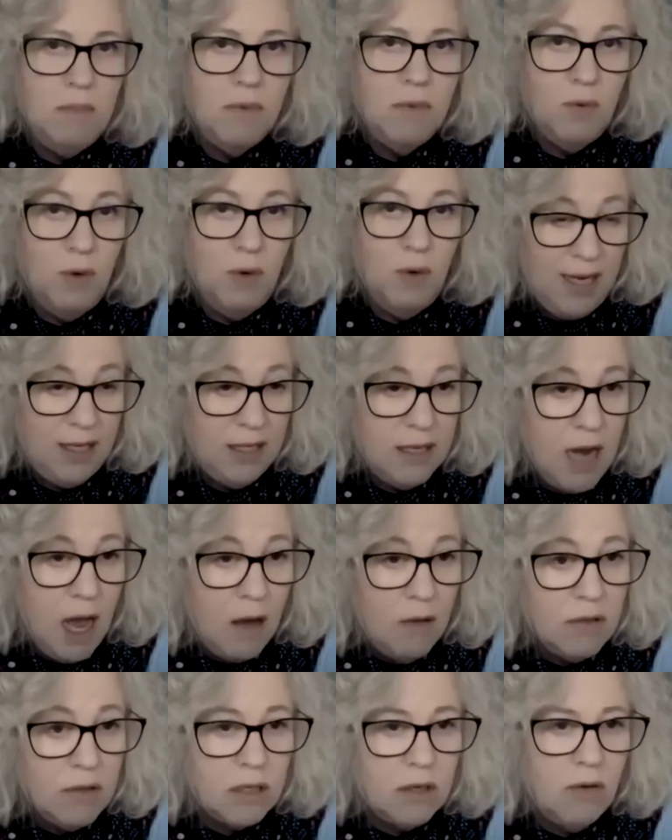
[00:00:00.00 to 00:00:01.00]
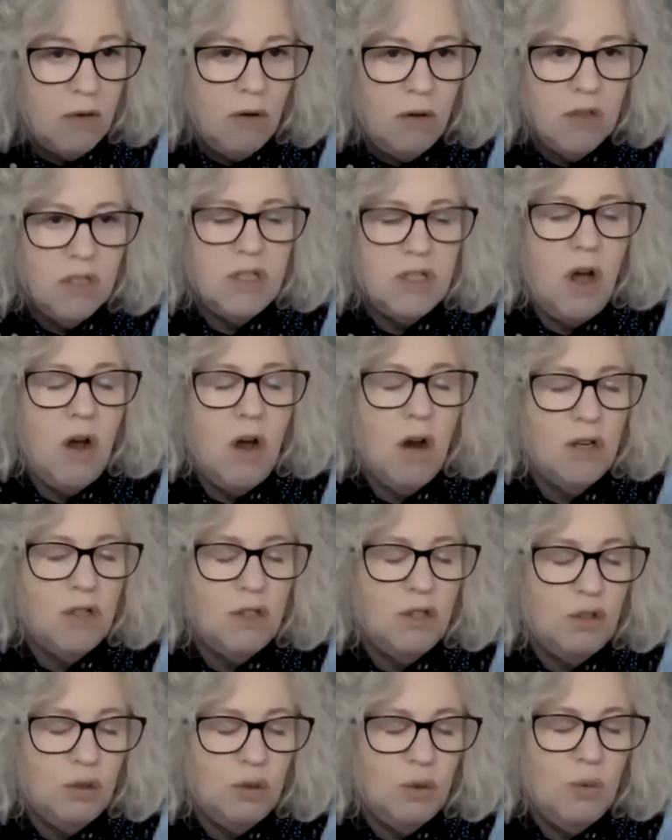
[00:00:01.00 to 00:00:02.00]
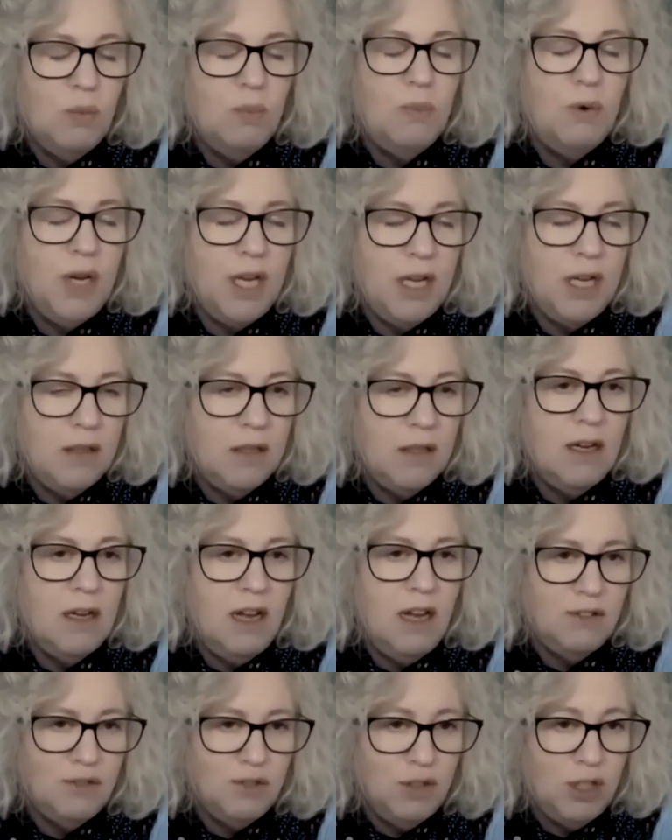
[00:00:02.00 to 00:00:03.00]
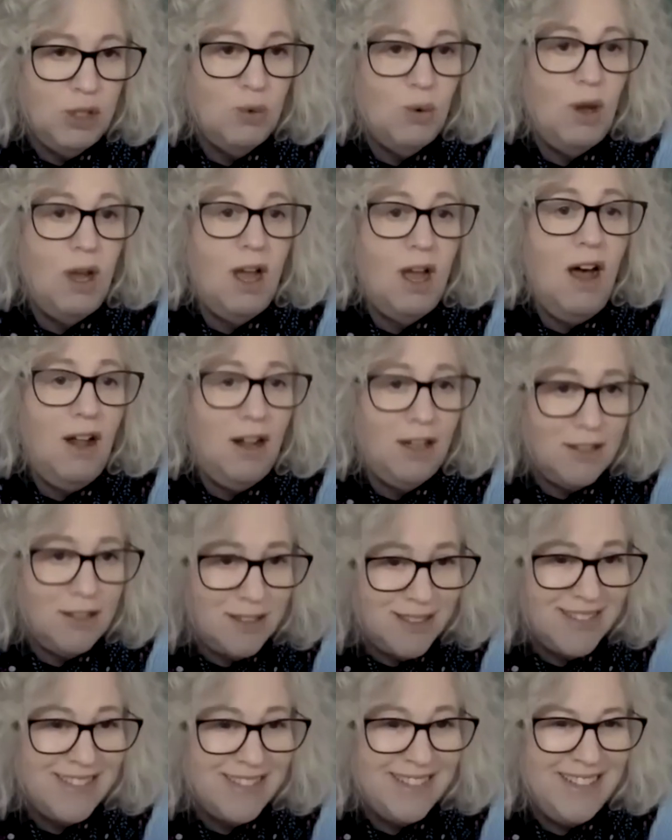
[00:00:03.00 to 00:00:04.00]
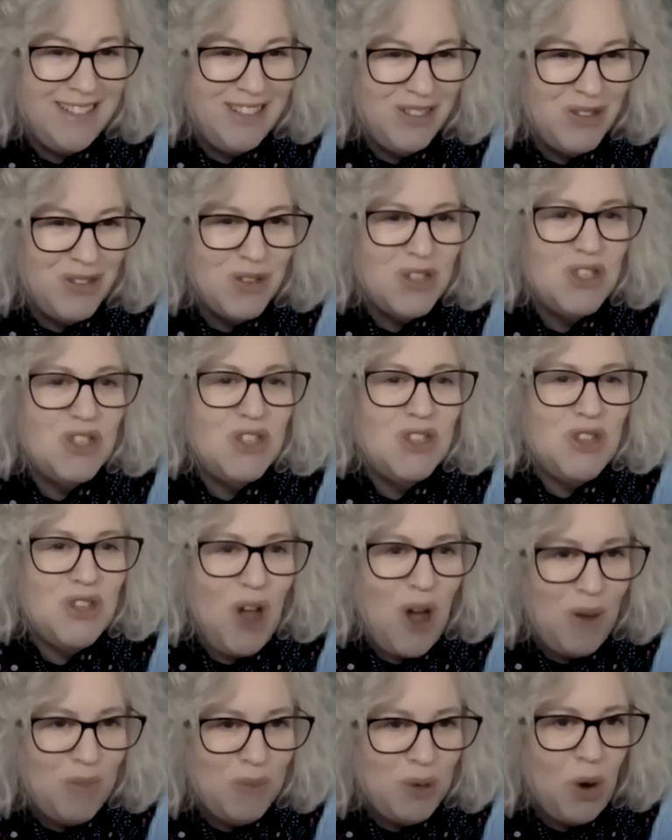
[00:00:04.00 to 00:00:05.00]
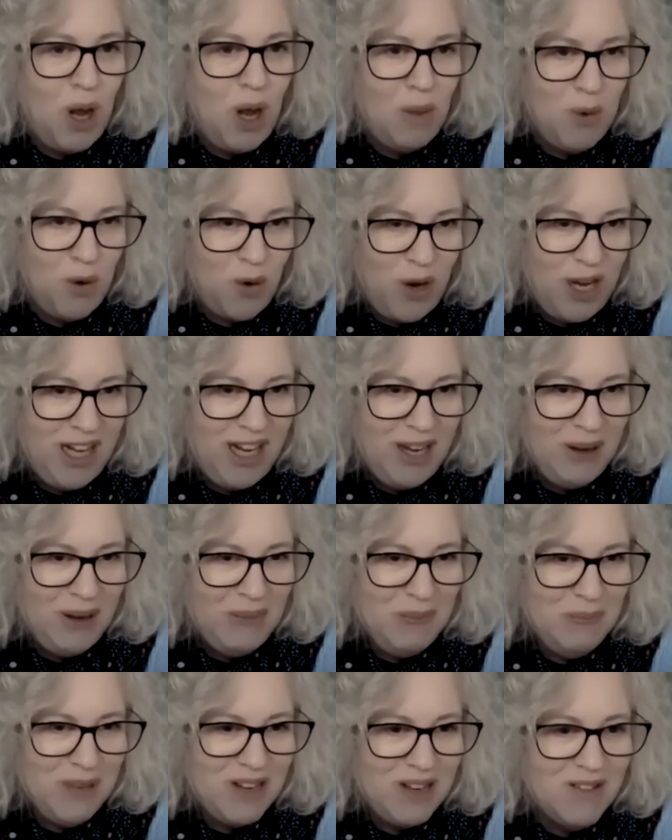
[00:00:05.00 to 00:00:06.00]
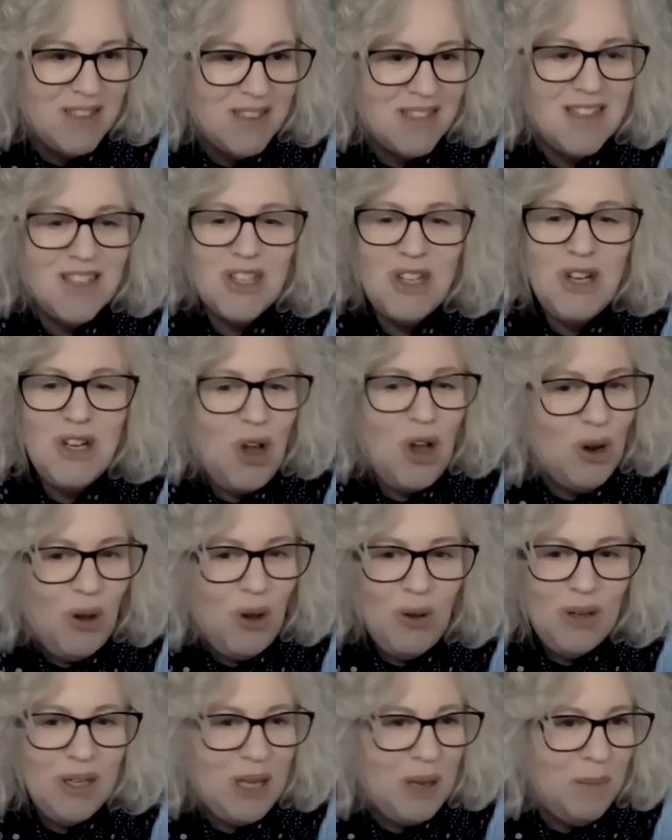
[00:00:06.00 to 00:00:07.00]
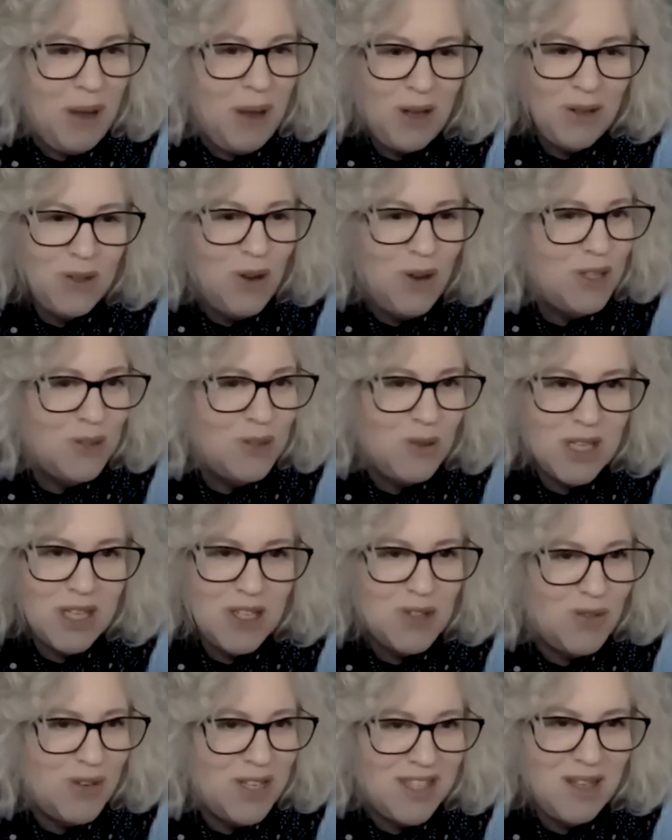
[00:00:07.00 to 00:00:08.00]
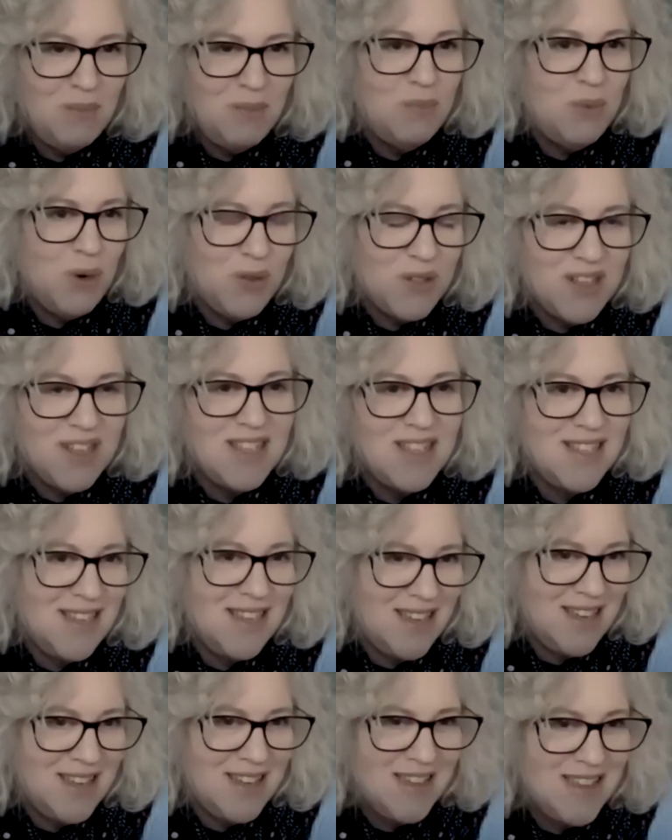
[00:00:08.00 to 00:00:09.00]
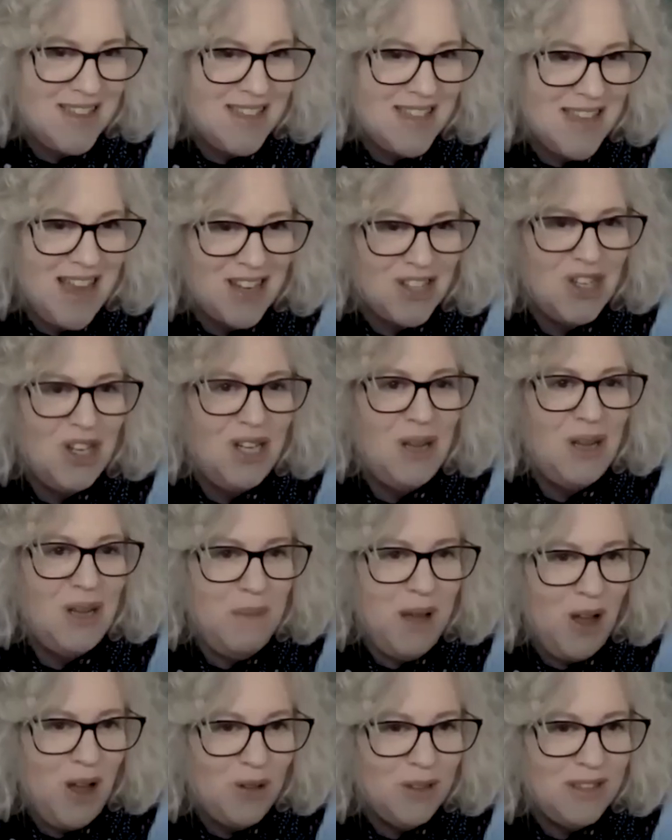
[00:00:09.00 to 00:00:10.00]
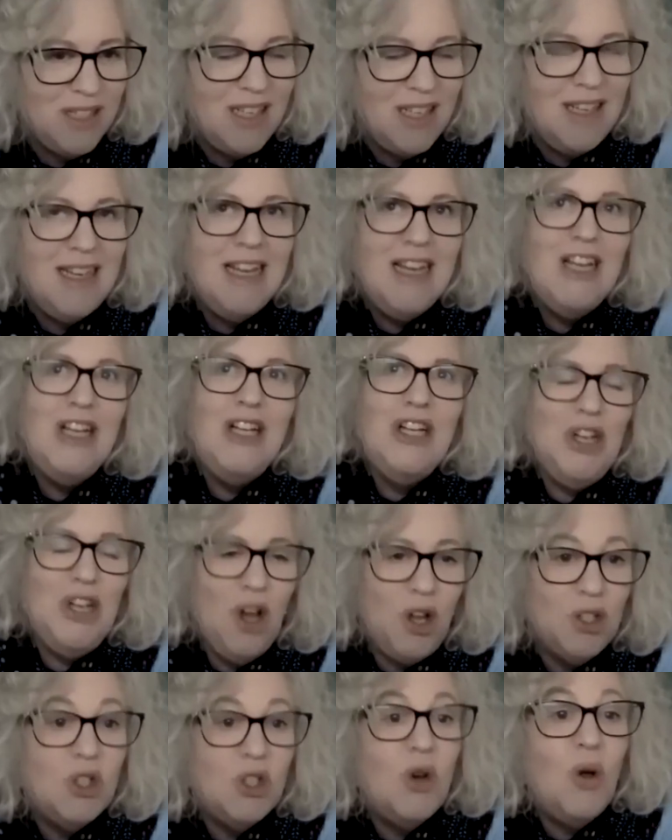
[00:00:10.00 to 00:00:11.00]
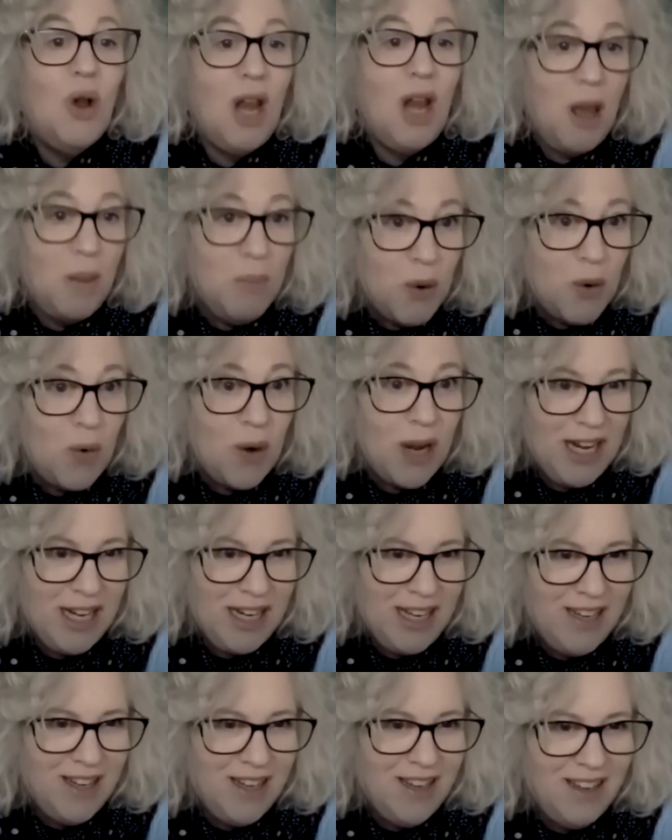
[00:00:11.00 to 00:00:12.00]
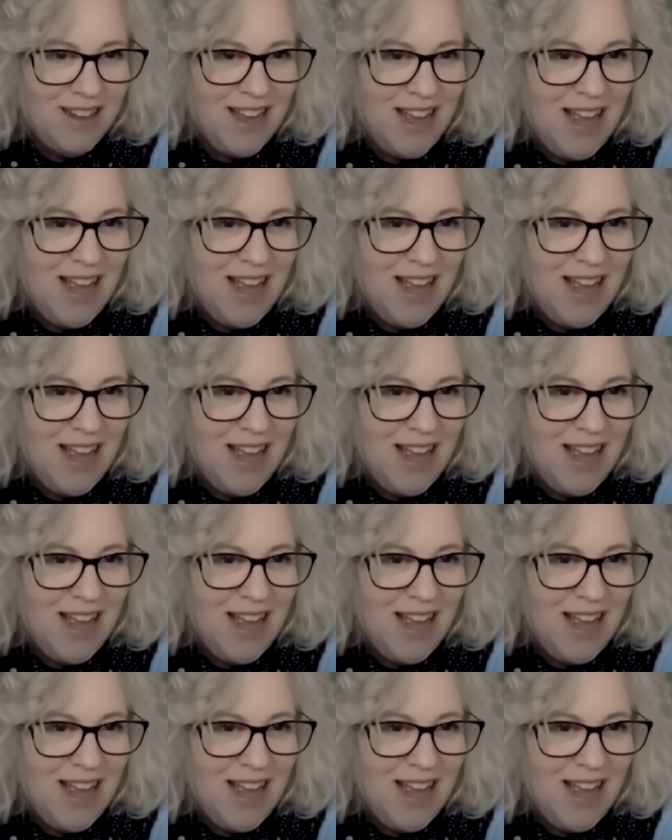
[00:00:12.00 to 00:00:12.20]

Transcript: Right now, the calls are to bring the country to a halt, to stop collaborating, because it's not only about going to the streets and protesting. It's actually about not collaborating.